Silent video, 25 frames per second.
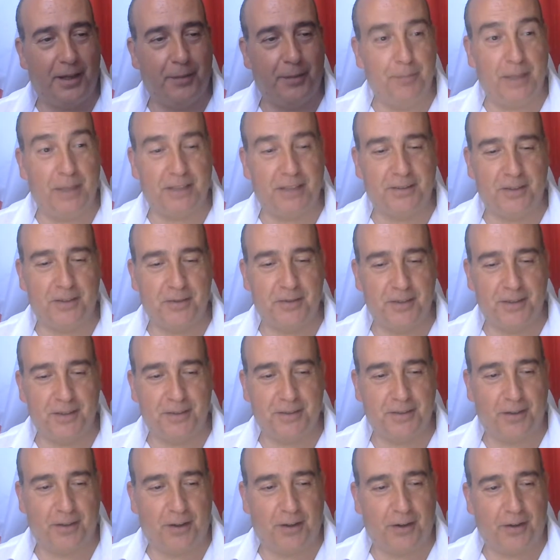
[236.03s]

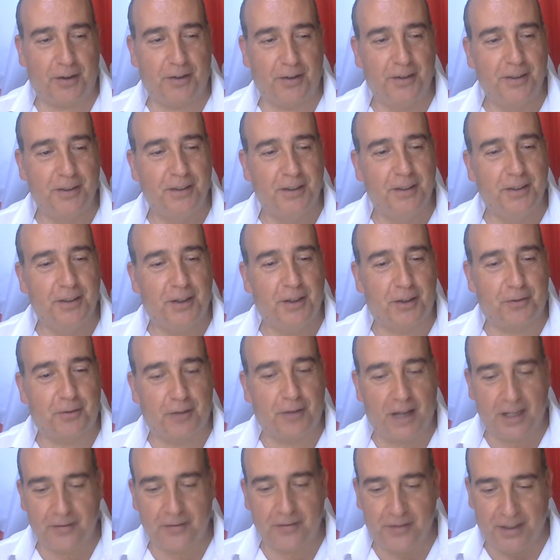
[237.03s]
messages are
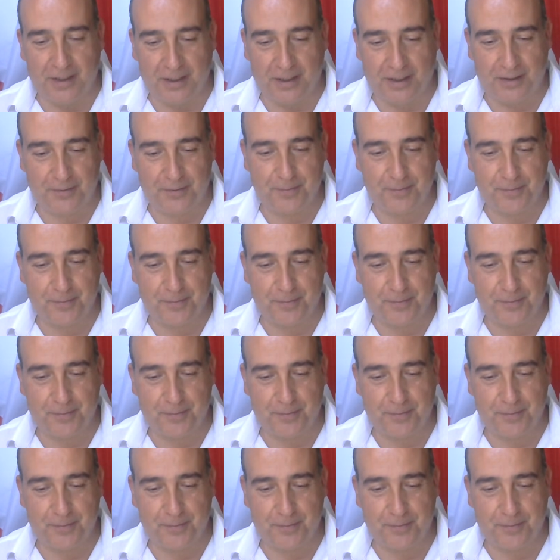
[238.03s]
arriving.